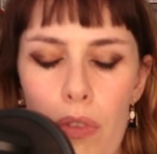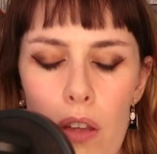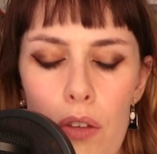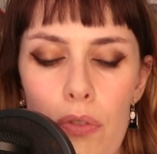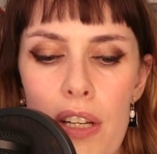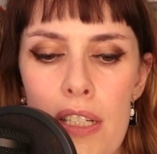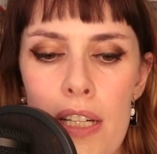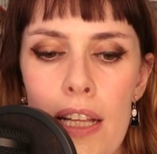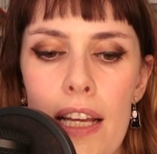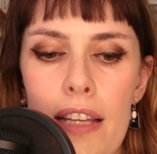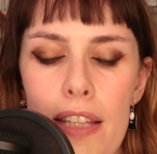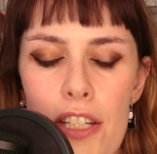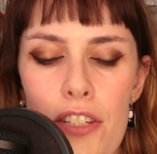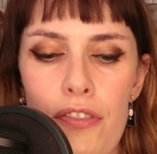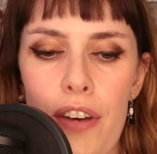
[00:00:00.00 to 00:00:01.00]
The reason I
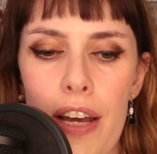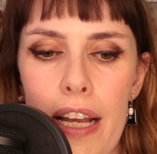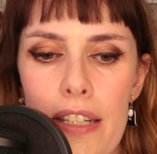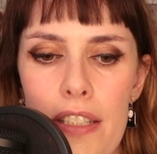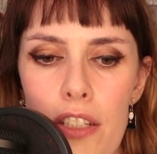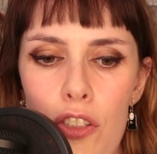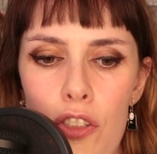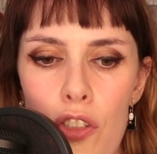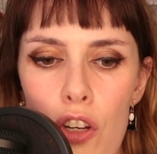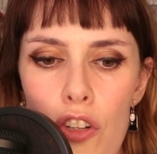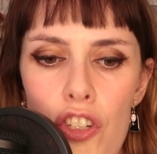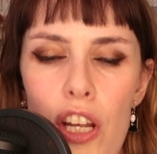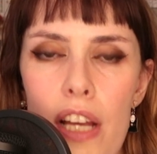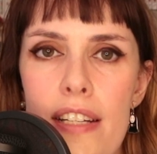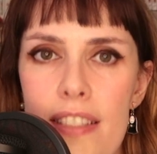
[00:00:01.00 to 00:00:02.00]
like this fight is it's
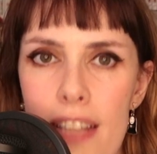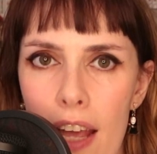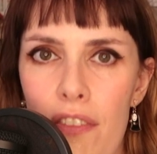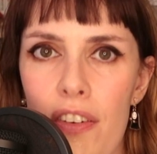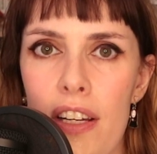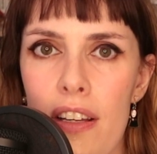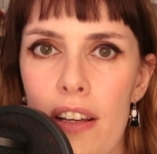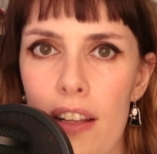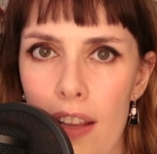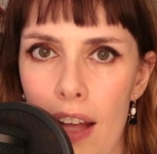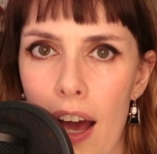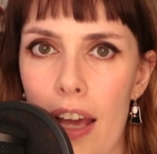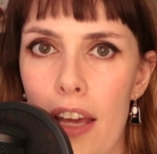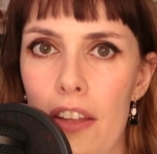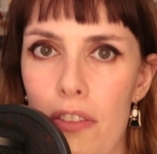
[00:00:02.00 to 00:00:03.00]
such a David and
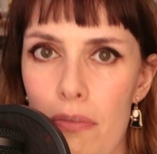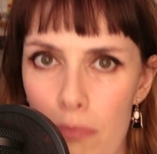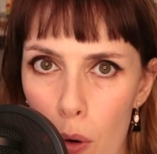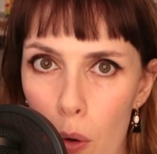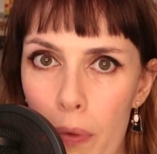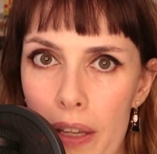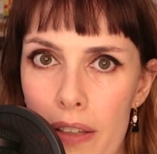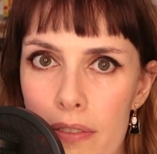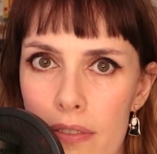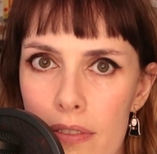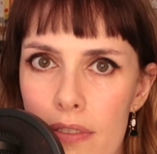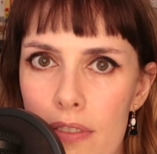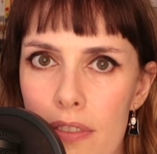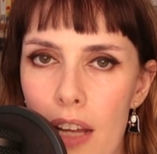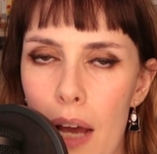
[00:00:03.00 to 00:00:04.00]
Goliath moment.
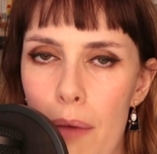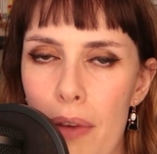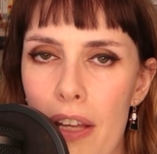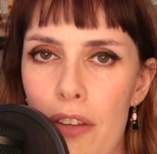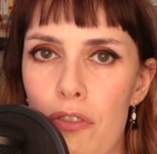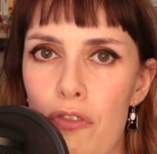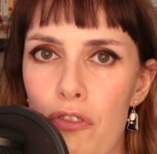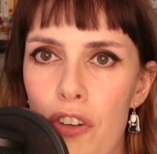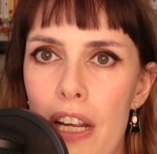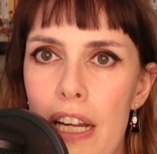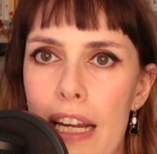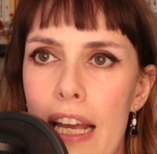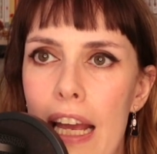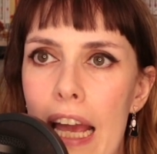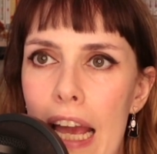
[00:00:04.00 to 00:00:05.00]
I mean,
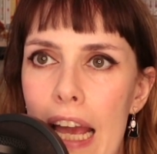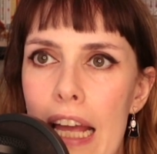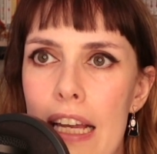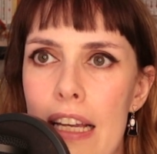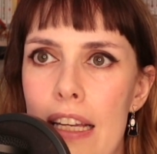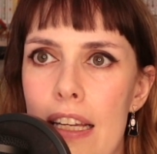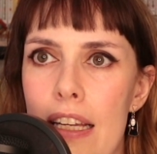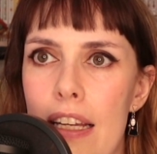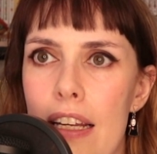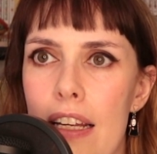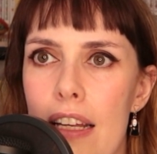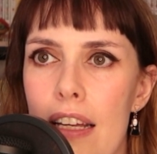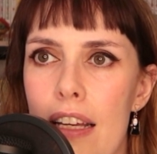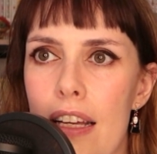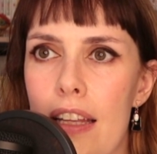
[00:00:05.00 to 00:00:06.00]
really, in
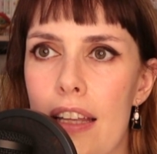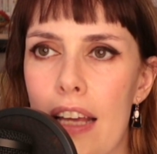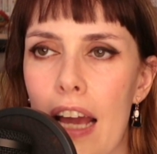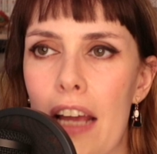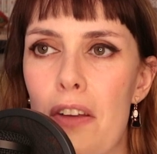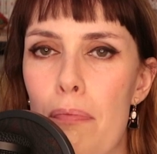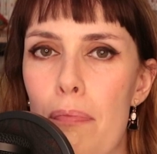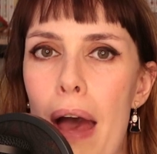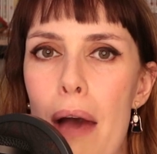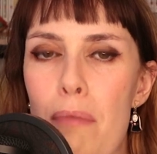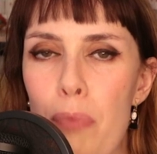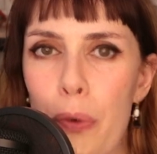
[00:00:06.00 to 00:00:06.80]
the kind of bare